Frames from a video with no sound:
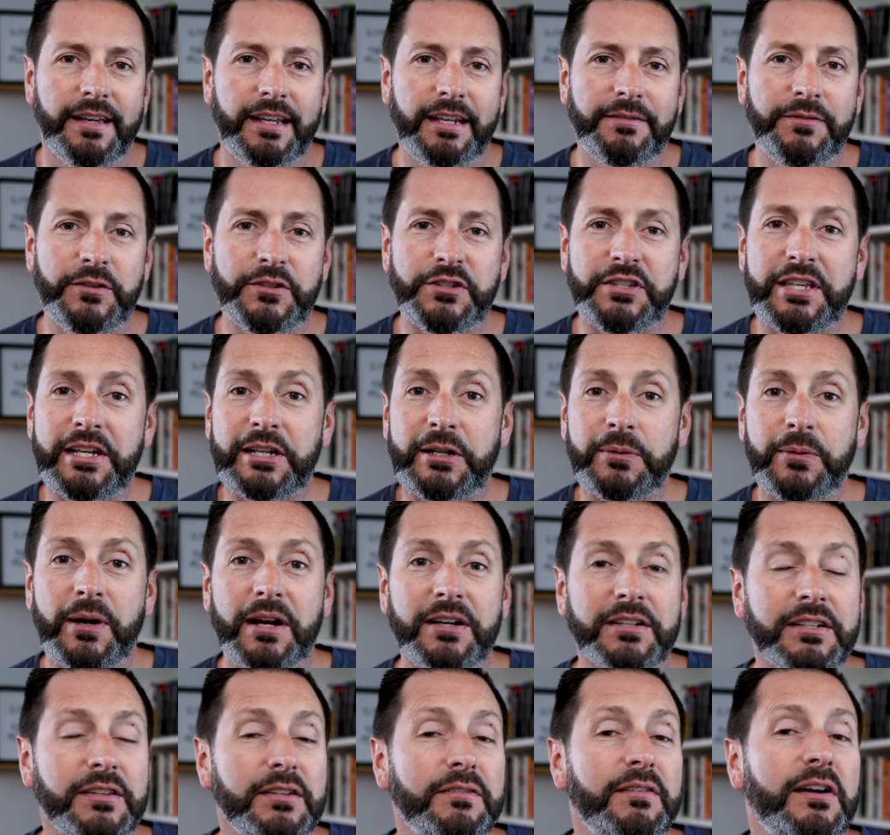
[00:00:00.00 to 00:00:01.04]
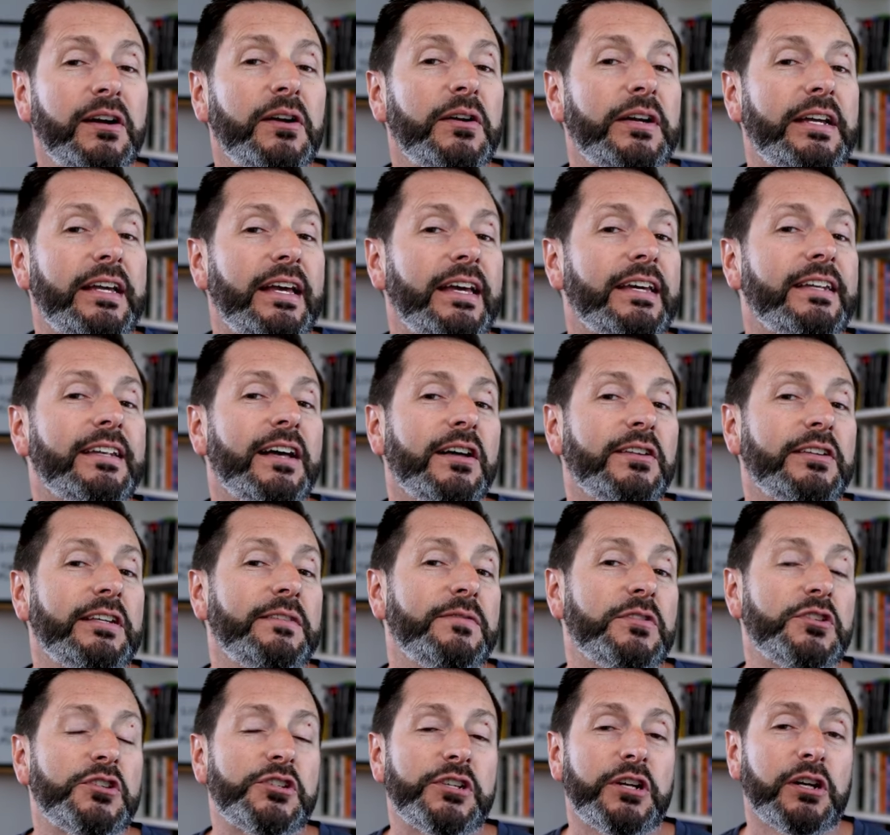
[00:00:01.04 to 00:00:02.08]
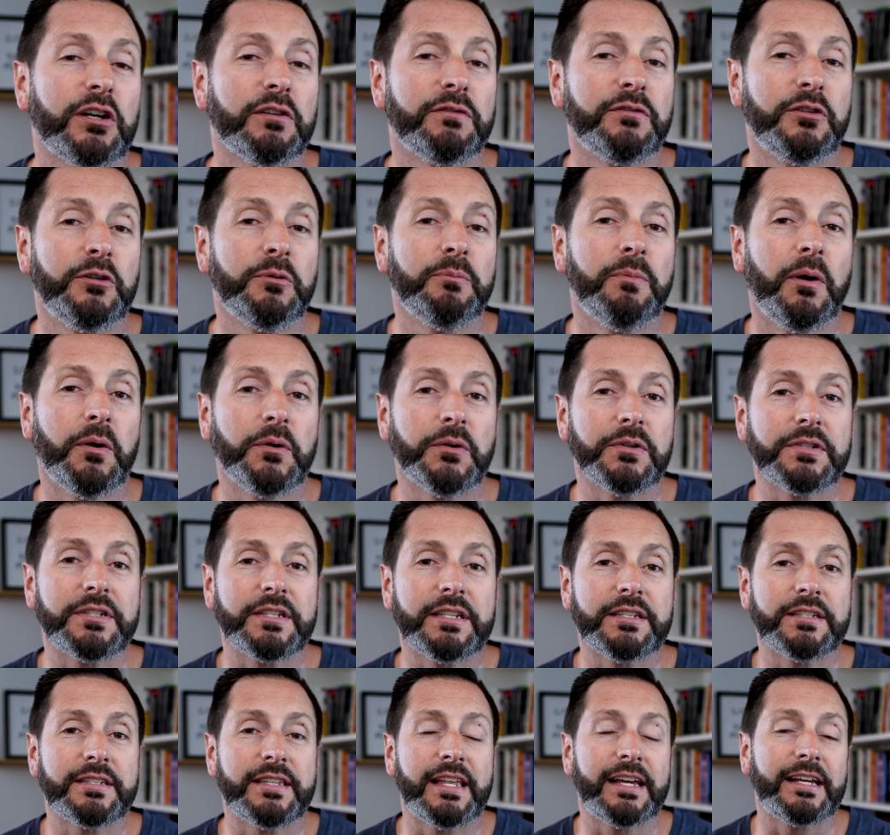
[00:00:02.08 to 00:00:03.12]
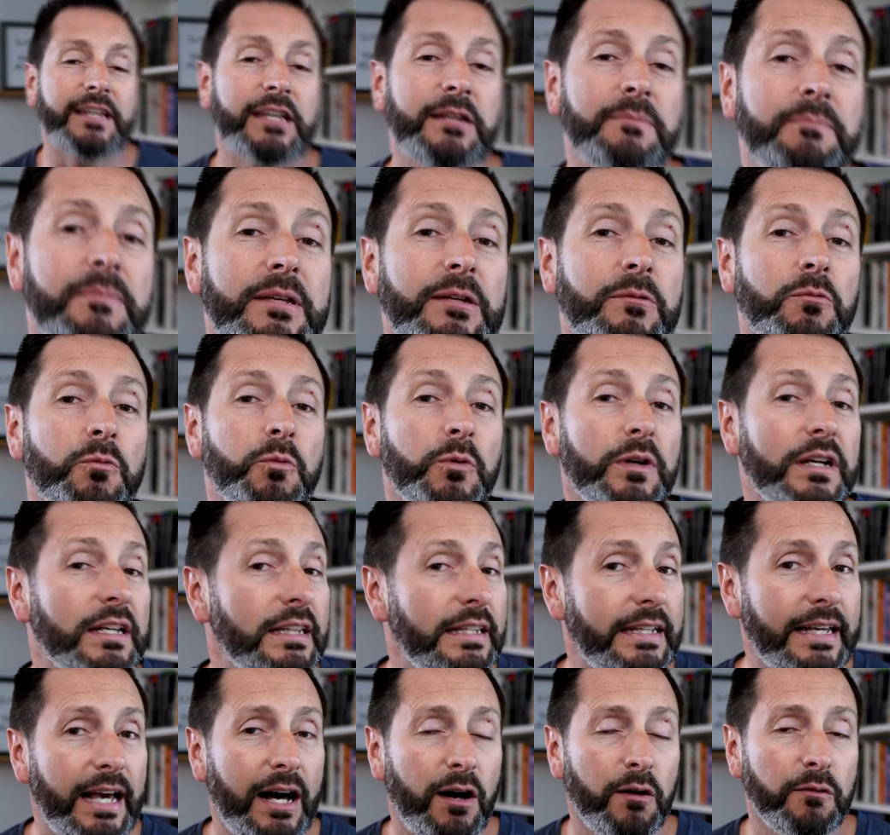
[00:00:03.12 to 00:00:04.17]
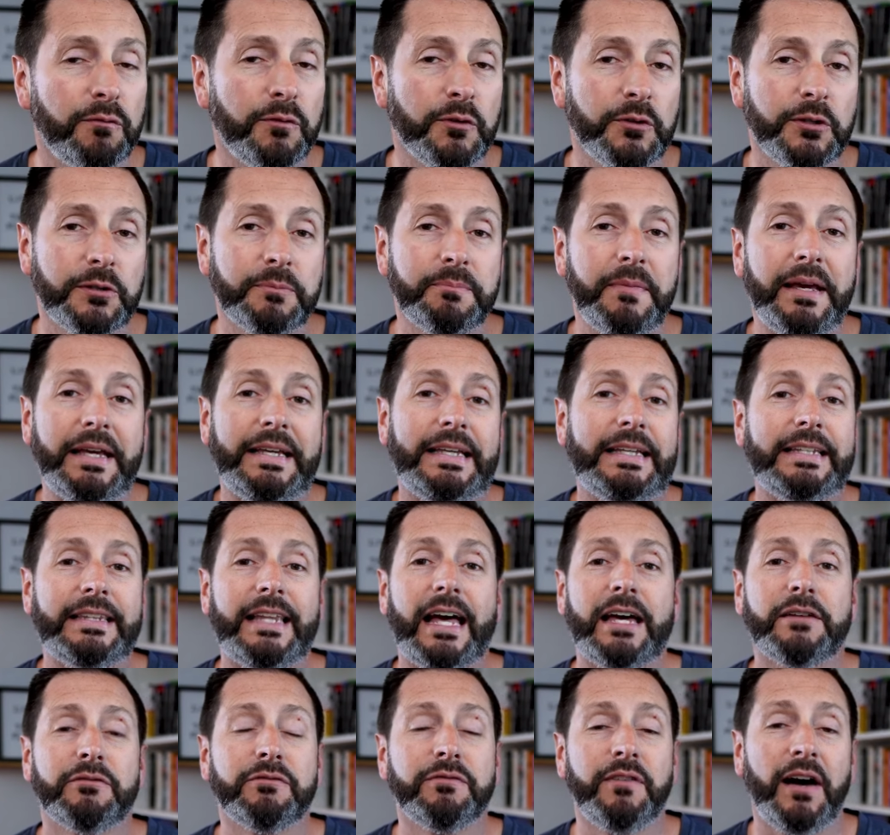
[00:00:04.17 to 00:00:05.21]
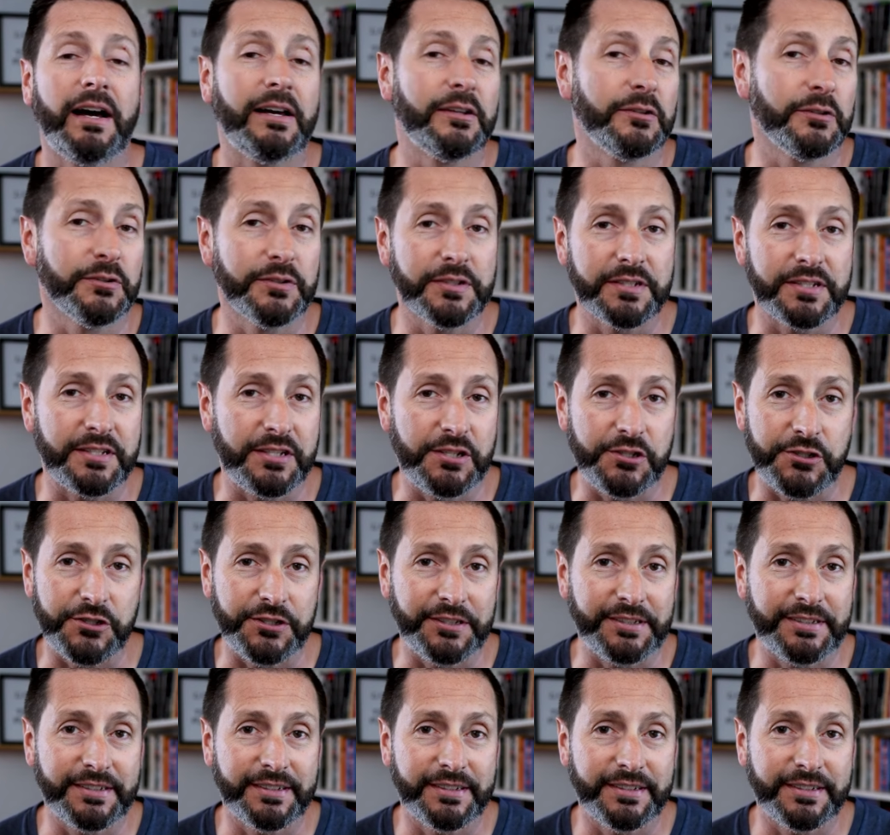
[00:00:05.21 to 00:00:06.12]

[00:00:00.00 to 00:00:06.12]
And if you stick around to the very end, I'll even share a few bonuses that could be really helpful in making that final decision.